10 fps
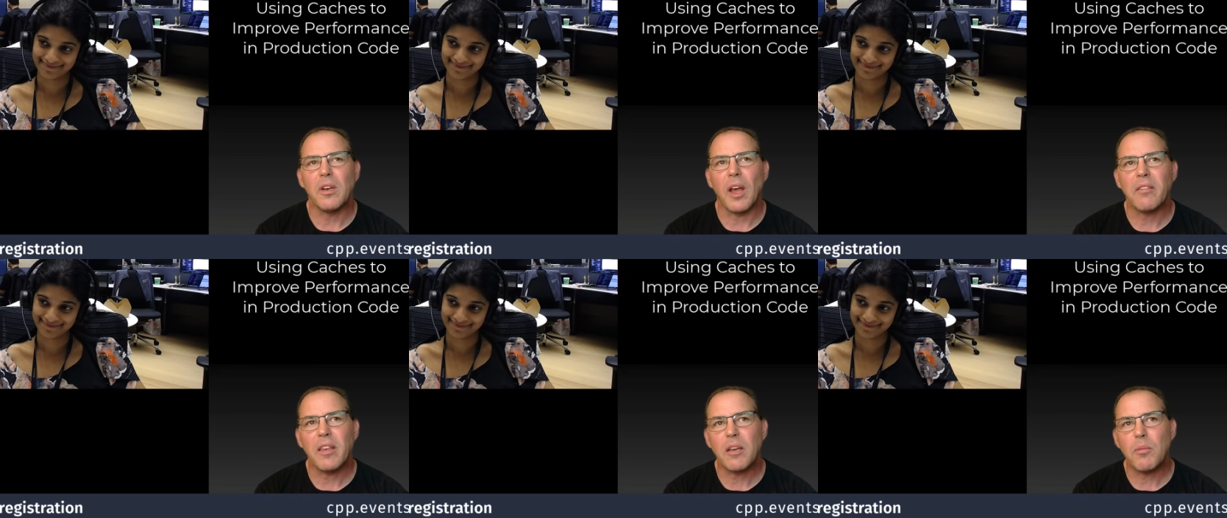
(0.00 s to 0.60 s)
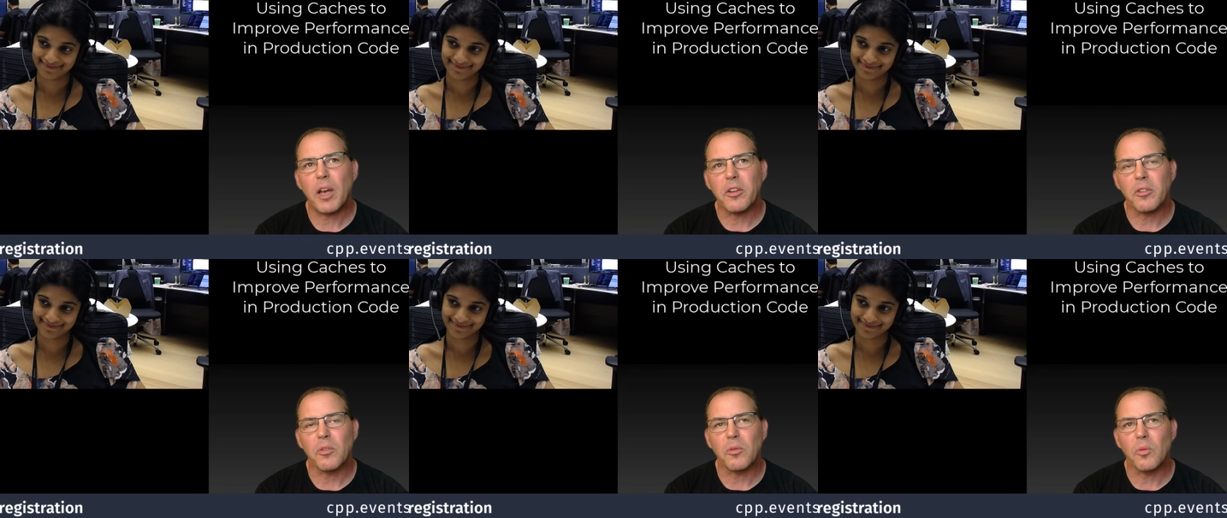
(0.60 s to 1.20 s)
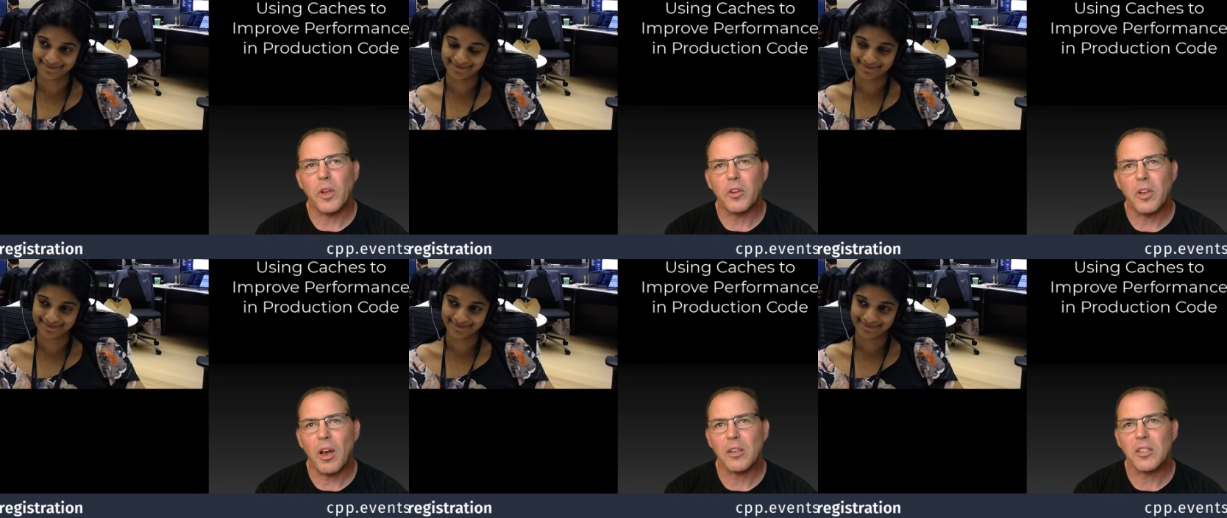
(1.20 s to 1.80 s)
Speaker 1: i think about your what your
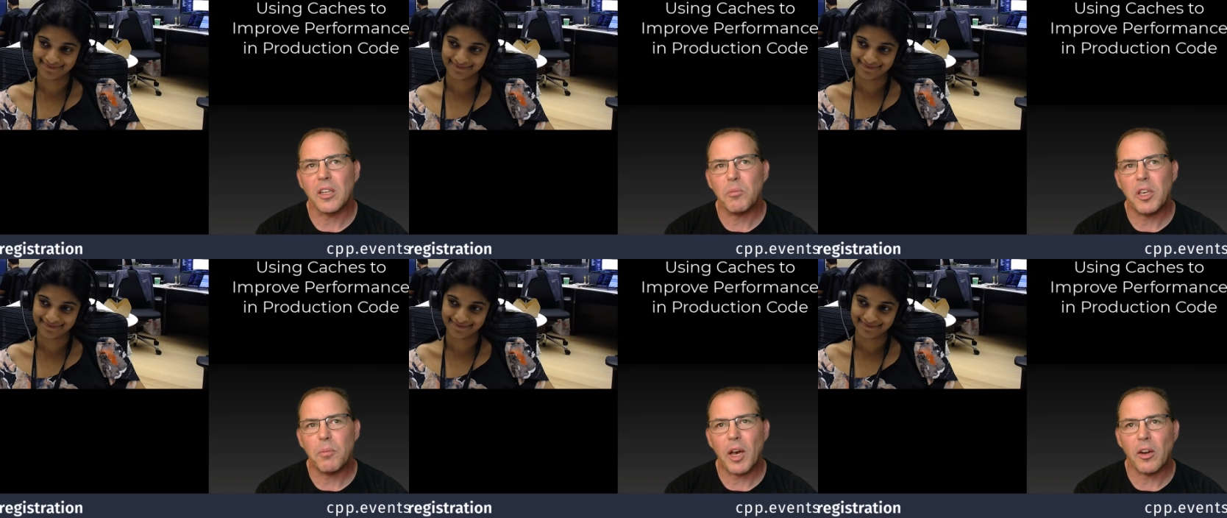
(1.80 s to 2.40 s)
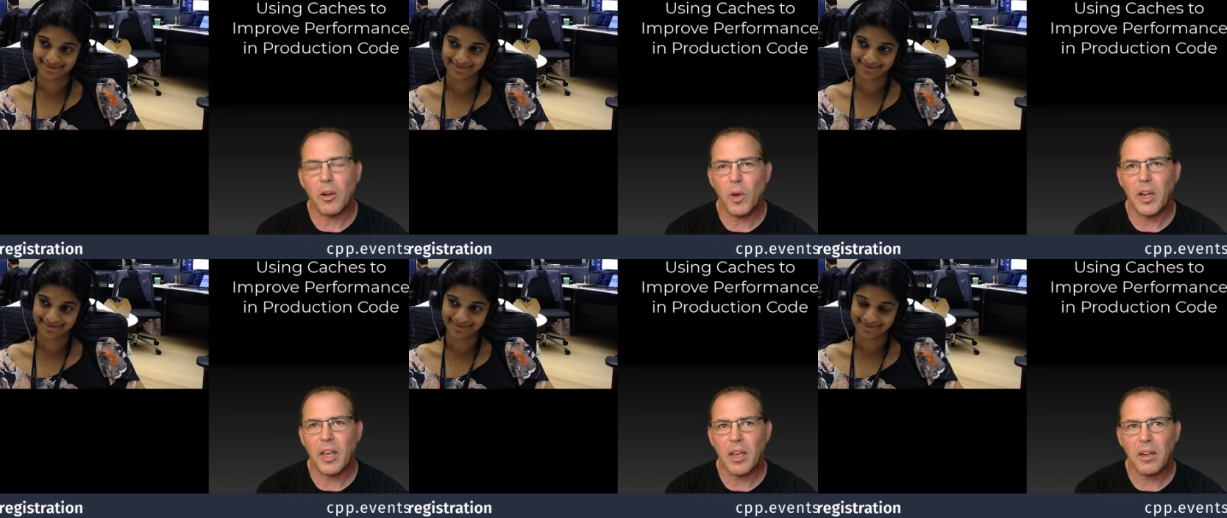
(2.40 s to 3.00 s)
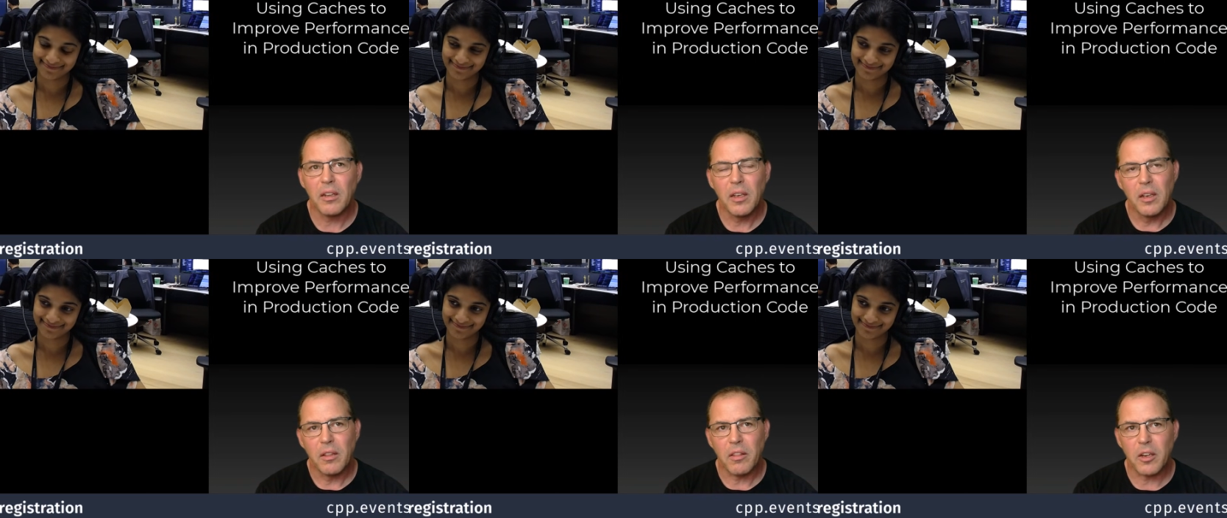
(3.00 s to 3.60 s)
talk's going to be about on one hand
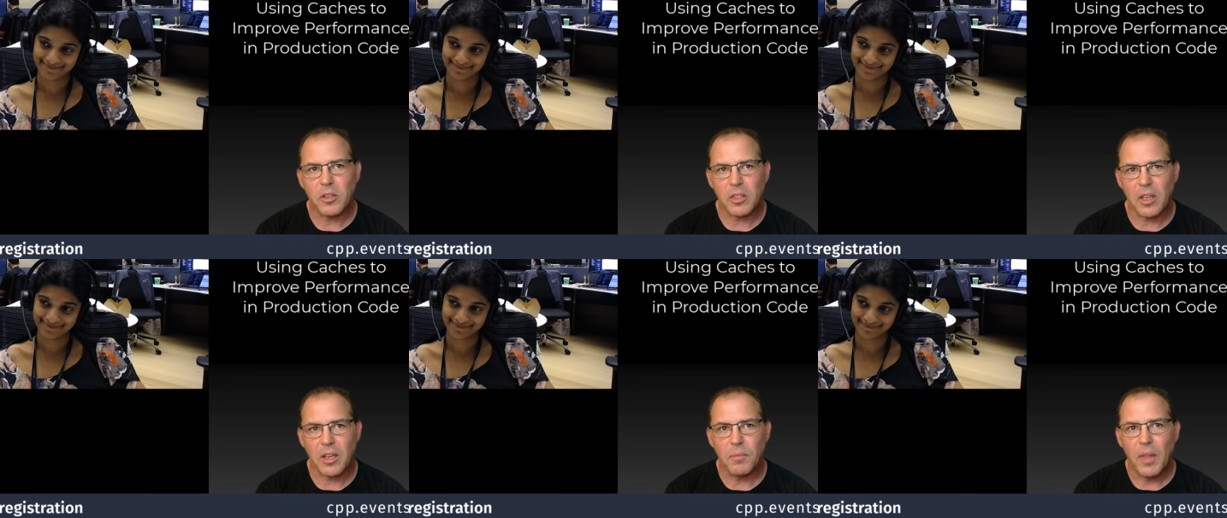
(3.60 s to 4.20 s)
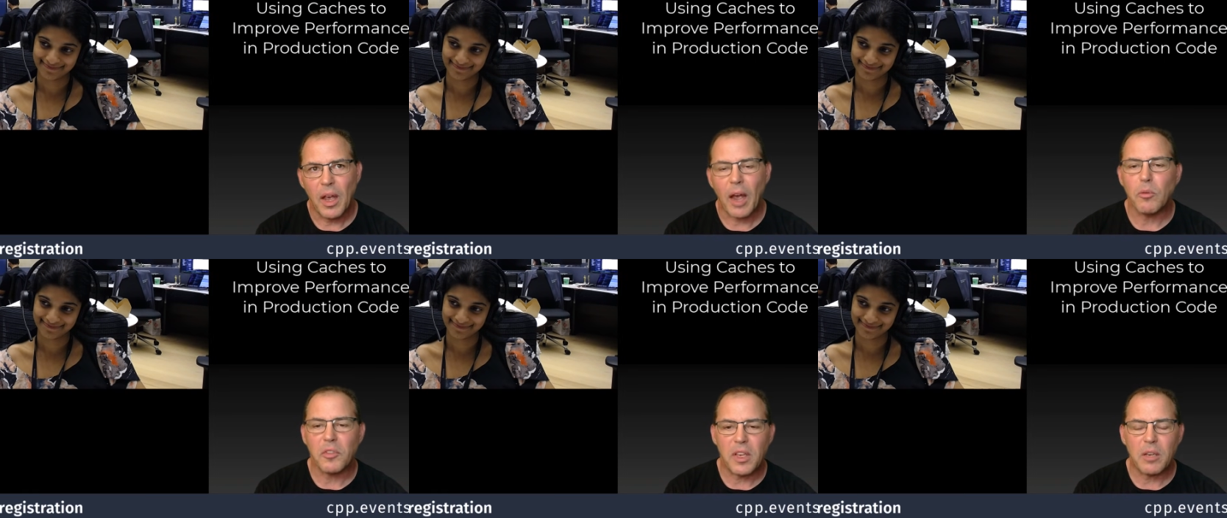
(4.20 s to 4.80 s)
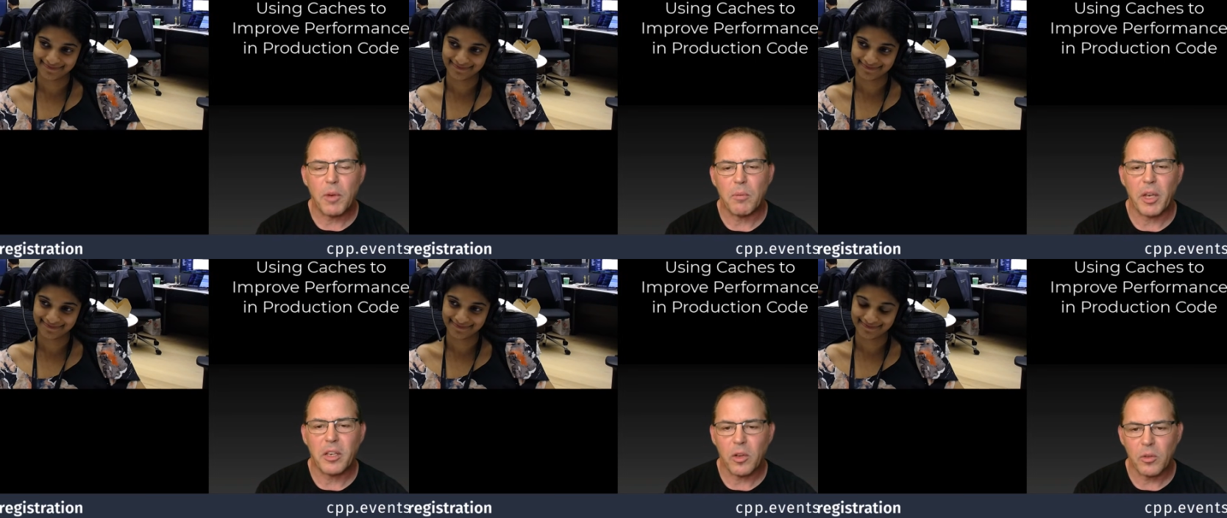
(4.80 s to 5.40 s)
there's the i will think about my
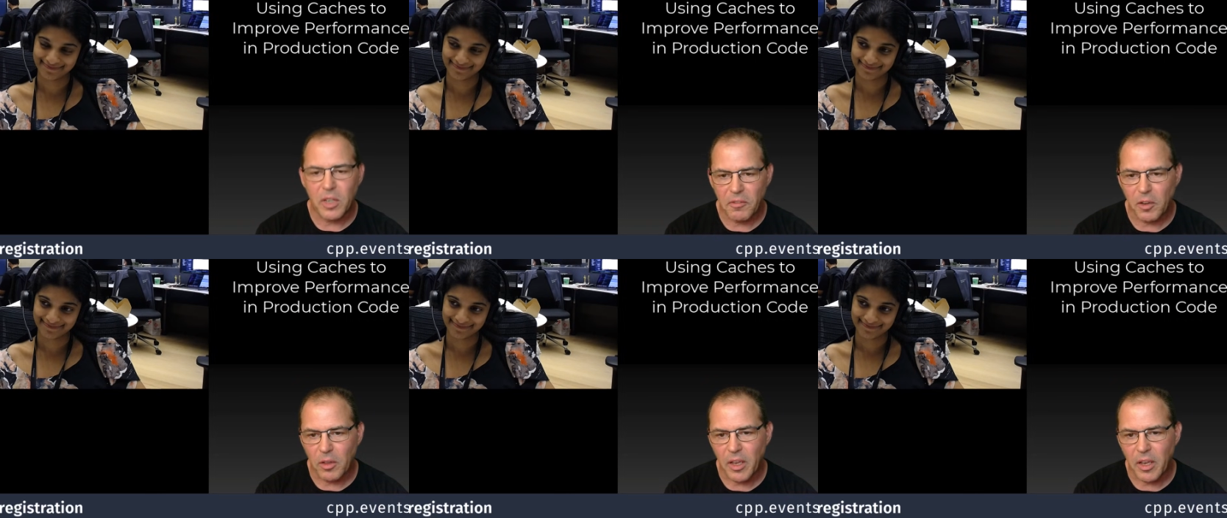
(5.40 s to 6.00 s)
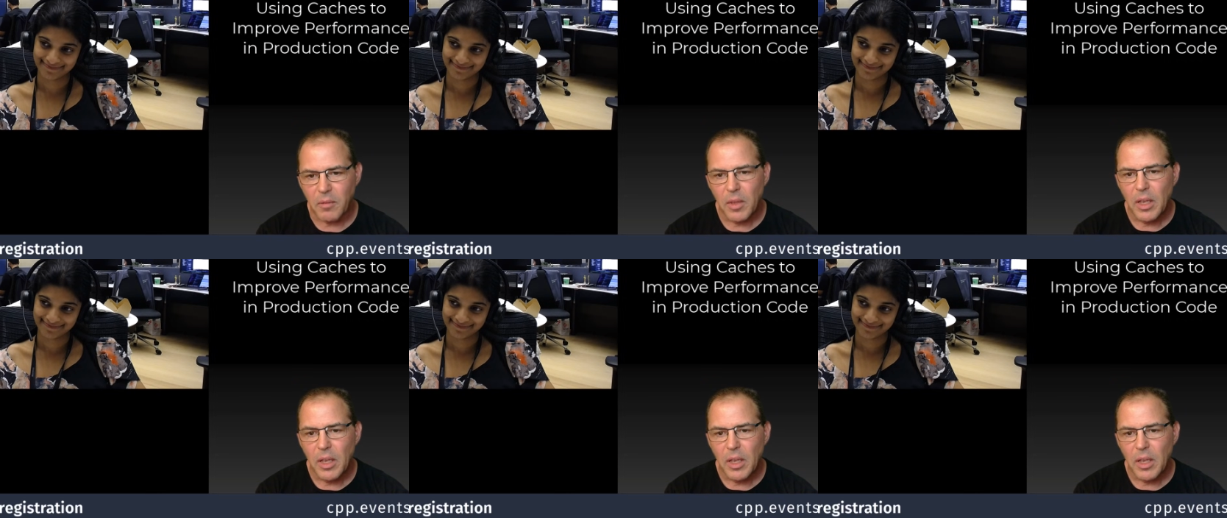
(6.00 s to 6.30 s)
code differently